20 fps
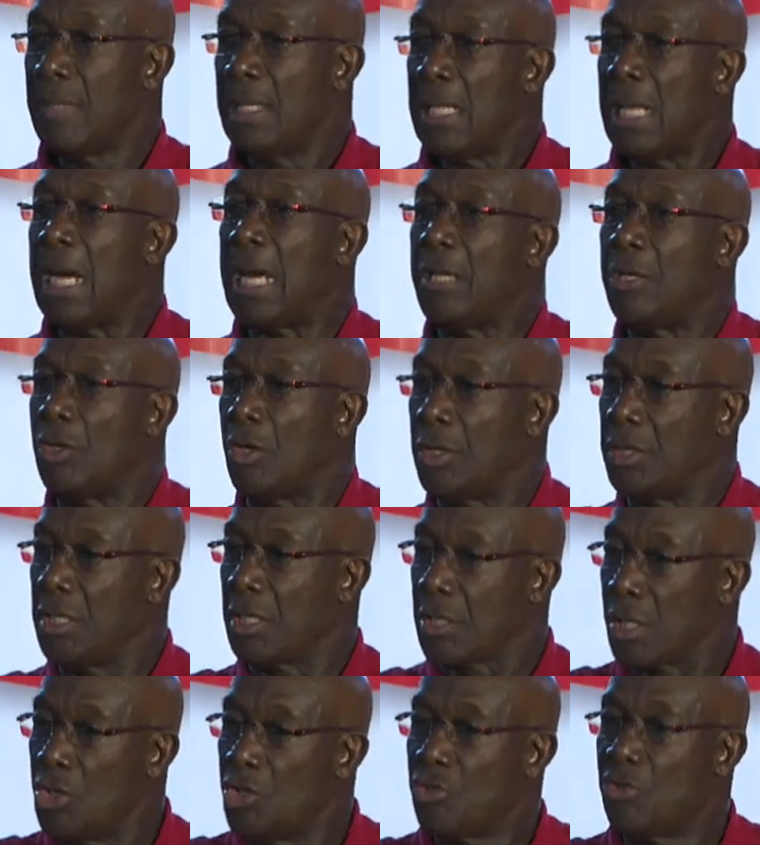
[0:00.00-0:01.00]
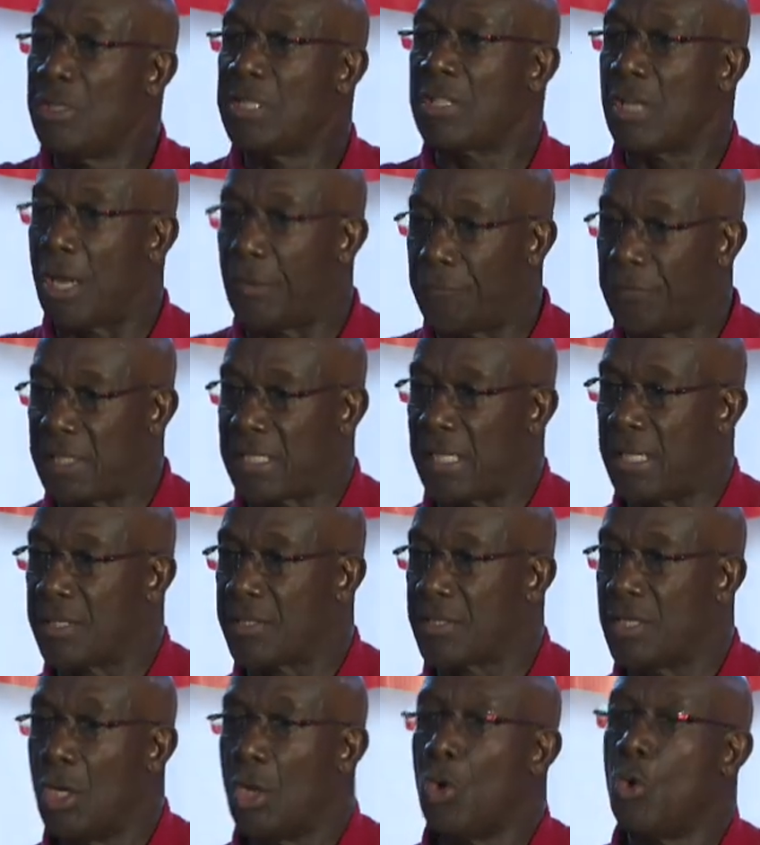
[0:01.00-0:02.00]
and on the country's officers
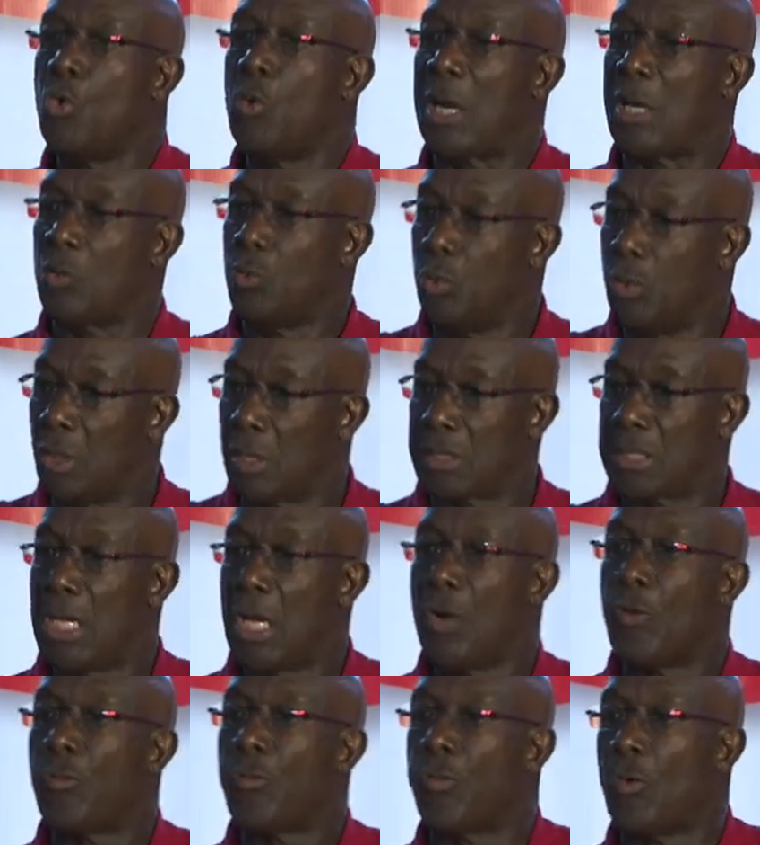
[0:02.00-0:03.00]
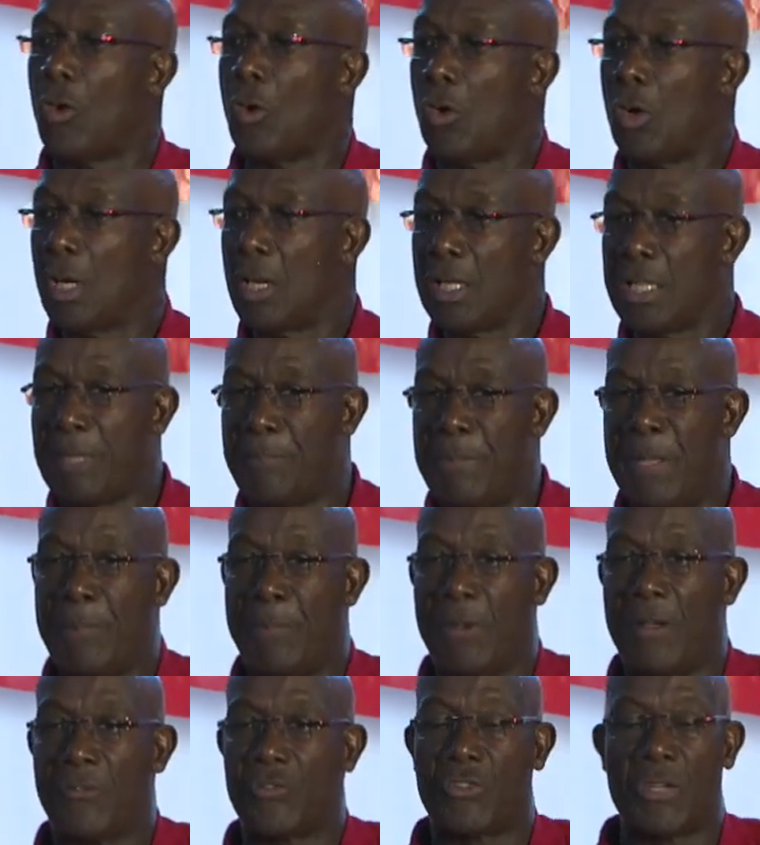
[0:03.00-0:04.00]
who had worked for the people
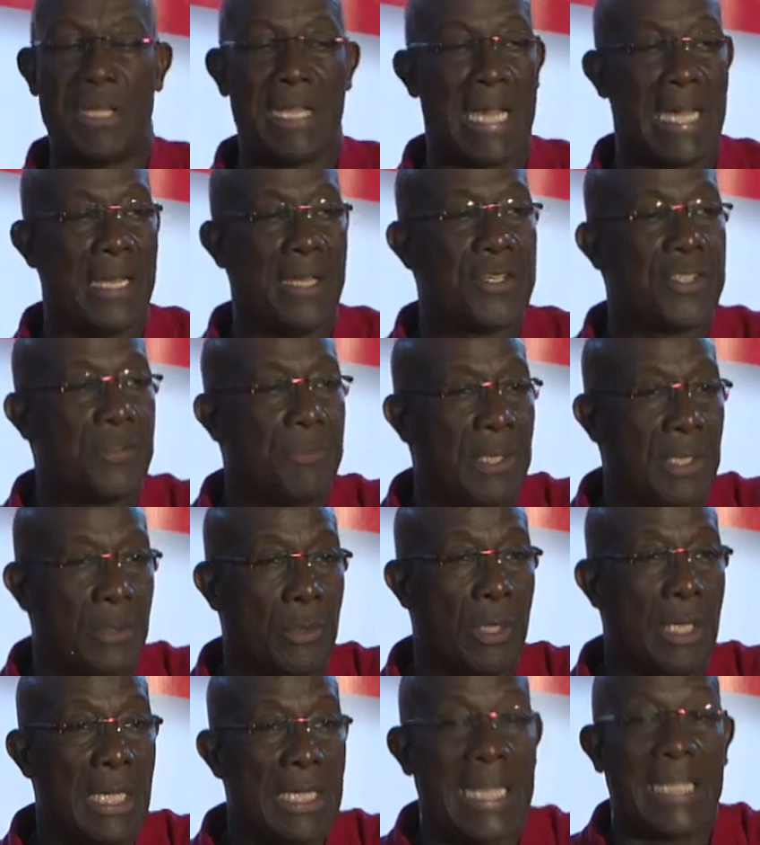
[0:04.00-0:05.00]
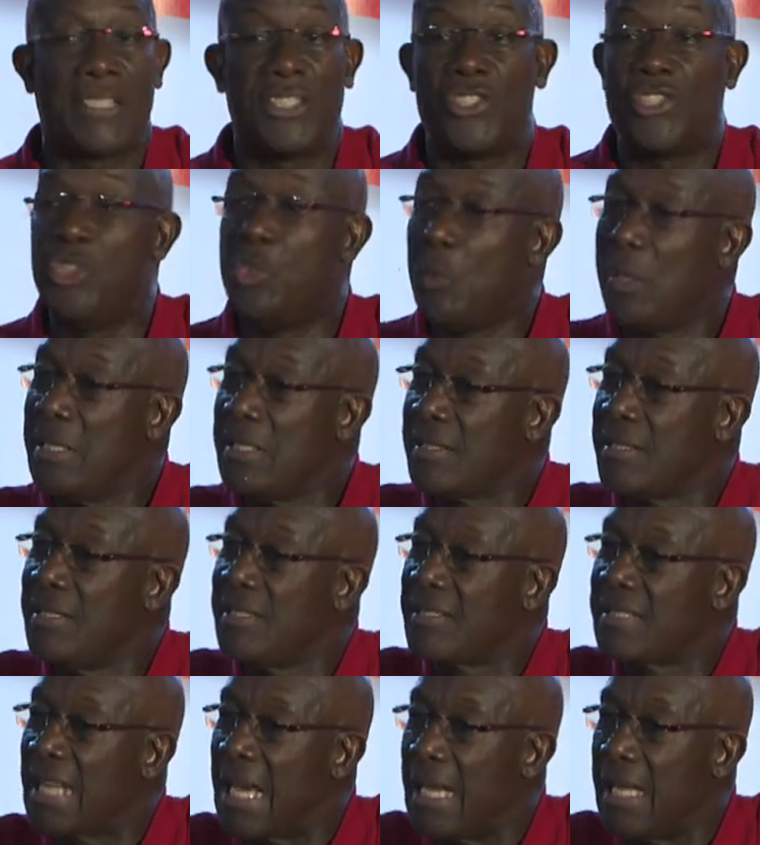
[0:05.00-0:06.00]
of Trinidad and Tobago. That is UNC
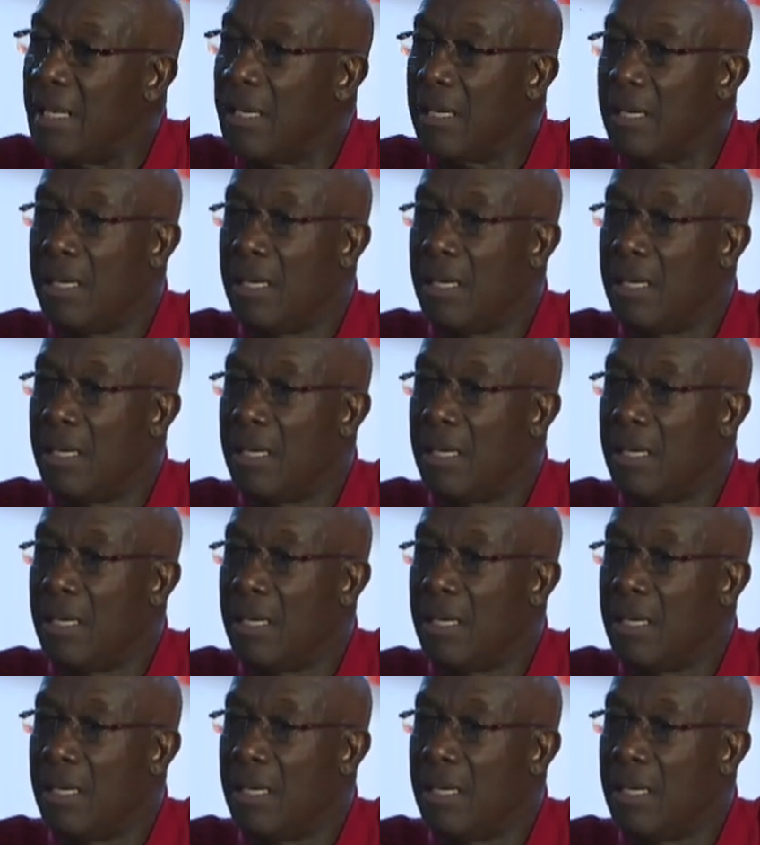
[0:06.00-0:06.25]
style.